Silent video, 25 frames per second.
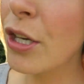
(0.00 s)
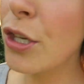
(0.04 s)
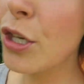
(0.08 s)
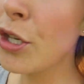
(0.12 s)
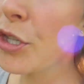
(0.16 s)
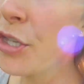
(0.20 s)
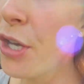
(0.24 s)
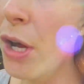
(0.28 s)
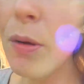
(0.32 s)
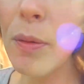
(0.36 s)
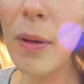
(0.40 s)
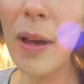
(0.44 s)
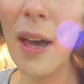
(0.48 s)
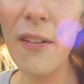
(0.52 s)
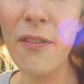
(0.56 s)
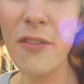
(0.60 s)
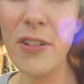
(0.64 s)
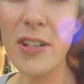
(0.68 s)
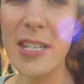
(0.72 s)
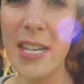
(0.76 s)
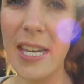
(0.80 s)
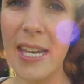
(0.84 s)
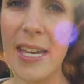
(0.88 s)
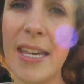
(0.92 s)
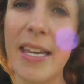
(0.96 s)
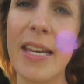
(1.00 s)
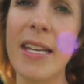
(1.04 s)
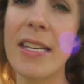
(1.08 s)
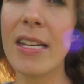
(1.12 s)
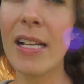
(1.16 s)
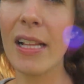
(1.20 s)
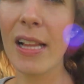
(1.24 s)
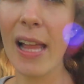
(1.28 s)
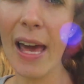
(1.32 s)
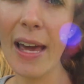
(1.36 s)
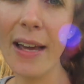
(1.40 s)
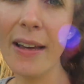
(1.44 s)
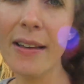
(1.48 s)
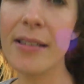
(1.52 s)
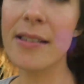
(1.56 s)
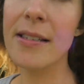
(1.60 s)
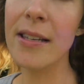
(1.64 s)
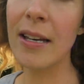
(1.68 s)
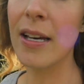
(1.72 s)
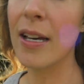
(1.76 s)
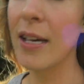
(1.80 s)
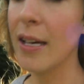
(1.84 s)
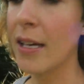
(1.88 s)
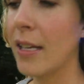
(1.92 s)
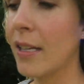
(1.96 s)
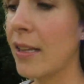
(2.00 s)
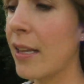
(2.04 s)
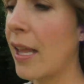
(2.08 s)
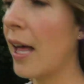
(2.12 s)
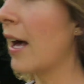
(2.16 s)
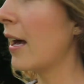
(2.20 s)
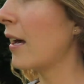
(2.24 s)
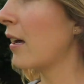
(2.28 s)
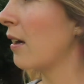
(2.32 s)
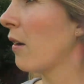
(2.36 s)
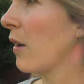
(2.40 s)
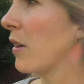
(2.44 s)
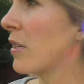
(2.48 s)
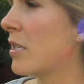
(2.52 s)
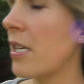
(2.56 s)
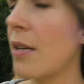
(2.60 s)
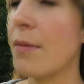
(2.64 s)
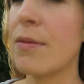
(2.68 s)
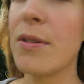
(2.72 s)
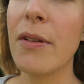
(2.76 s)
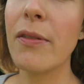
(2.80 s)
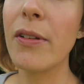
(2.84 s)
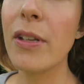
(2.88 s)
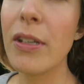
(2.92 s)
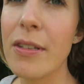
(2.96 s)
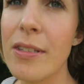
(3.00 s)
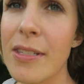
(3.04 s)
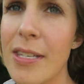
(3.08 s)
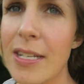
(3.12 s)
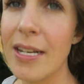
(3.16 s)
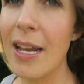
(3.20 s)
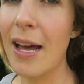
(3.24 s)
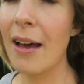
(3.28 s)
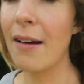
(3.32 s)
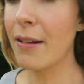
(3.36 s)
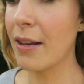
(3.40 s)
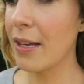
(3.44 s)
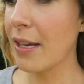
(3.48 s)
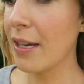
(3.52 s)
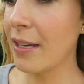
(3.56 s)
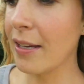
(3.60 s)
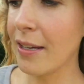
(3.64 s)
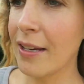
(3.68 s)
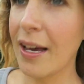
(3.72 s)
you don't get fatigue in your legs. Like, gosh, let's have a little sit down here.